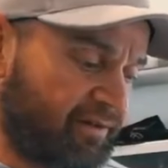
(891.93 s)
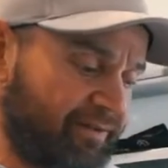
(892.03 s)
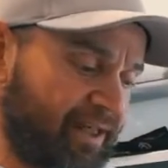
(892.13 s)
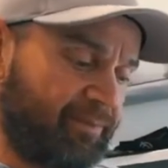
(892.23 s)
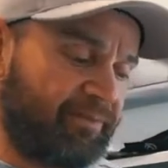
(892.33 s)
an
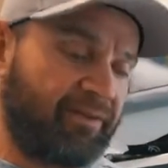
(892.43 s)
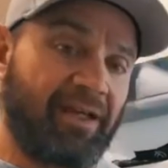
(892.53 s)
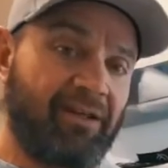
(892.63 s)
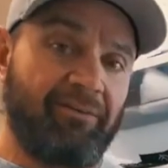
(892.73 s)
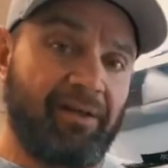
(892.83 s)
example of a
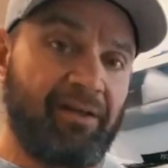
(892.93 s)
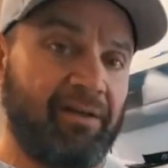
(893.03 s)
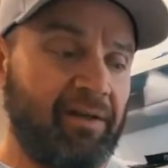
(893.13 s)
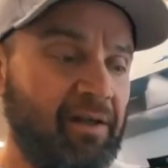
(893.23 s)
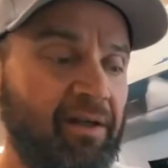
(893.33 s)
keto
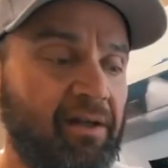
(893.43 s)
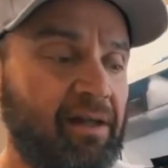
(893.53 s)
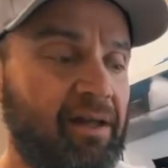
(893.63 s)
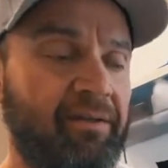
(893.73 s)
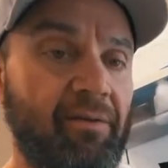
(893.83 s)
meal
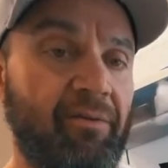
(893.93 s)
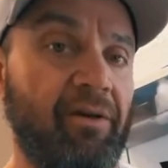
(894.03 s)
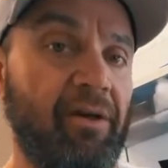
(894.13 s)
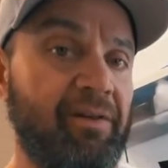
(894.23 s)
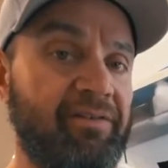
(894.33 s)
that we're
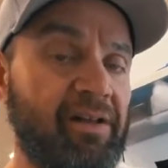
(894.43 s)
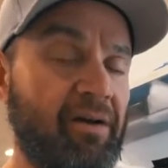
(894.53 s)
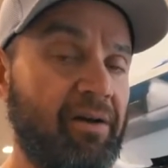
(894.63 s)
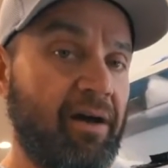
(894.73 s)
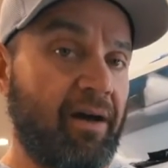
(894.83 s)
going to be
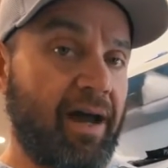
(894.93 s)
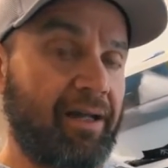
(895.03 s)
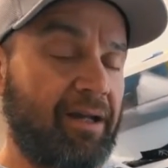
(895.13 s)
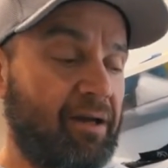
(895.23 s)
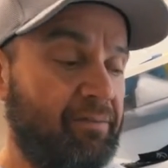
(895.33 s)
selling on
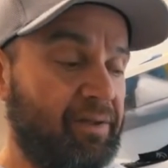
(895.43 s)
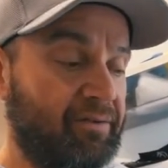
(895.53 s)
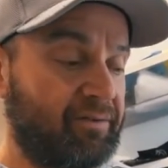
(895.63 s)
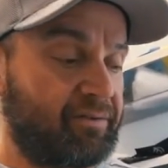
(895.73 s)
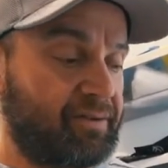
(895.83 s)
Icon
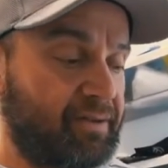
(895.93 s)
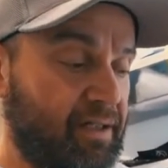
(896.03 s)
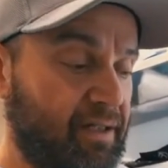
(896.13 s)
Meals.